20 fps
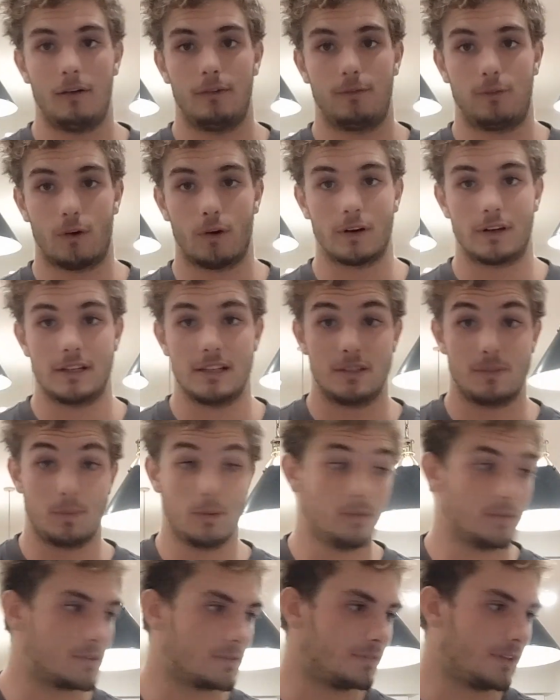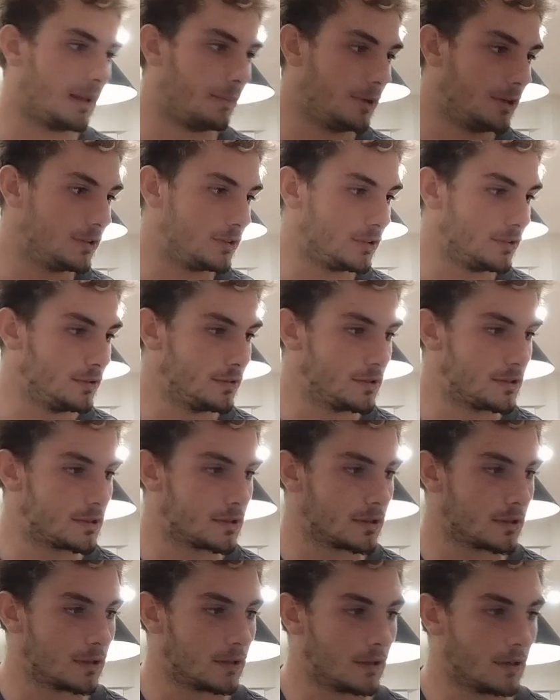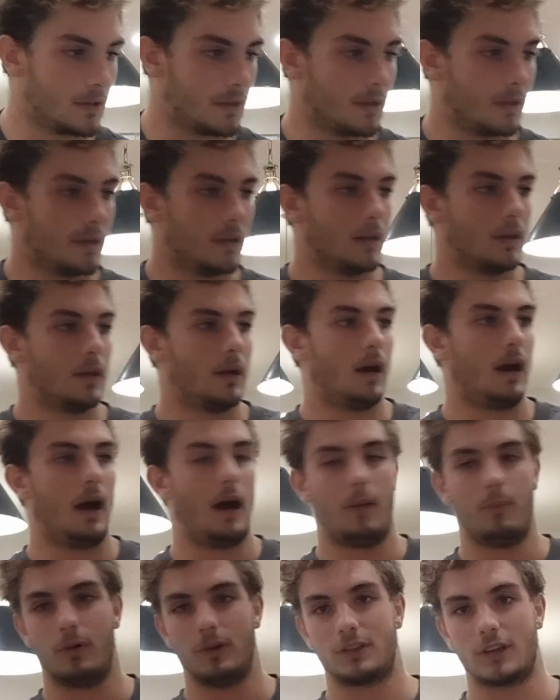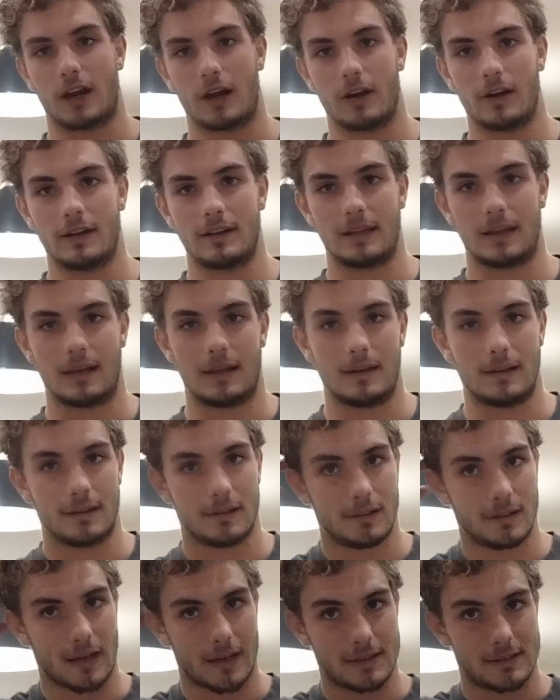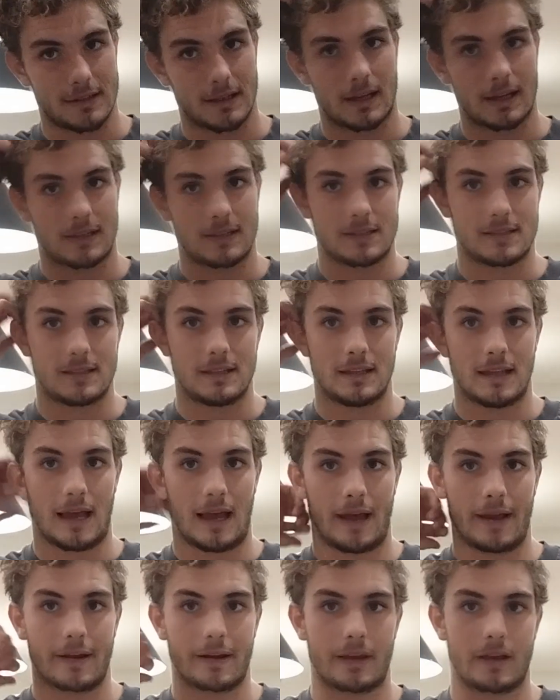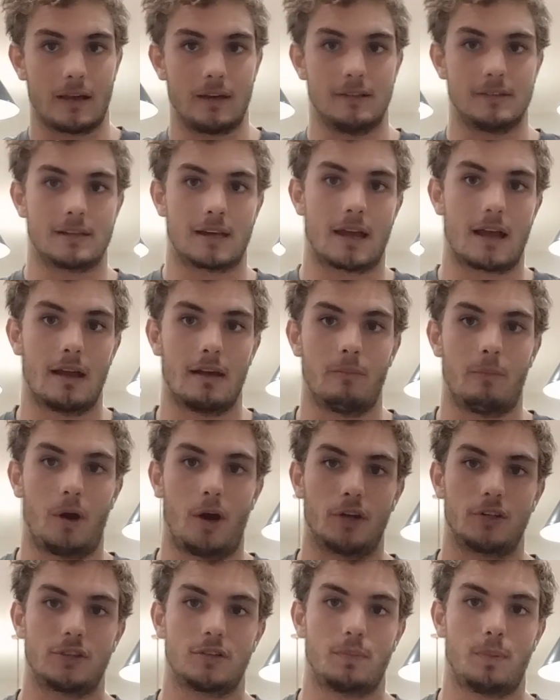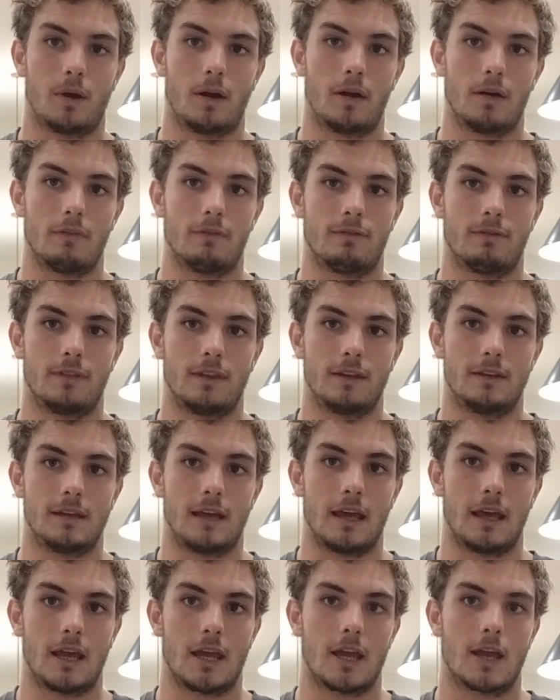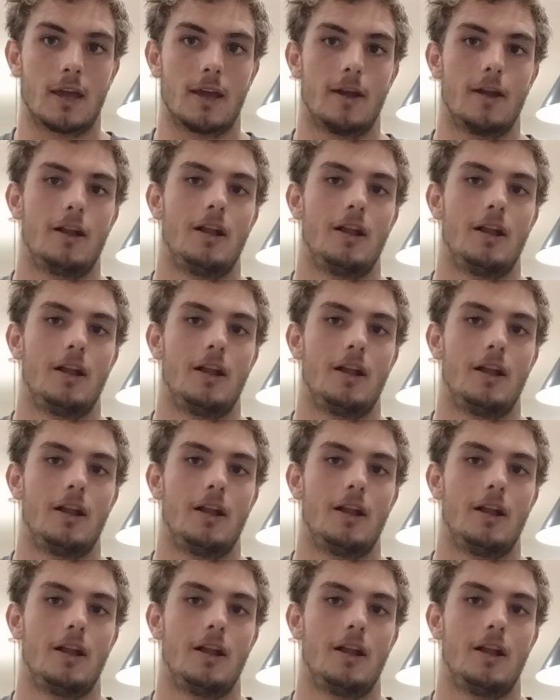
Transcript: 4 teaspoons of lemon juice, which I already did. You guys didn't get to see that because I kind of botched part of the take.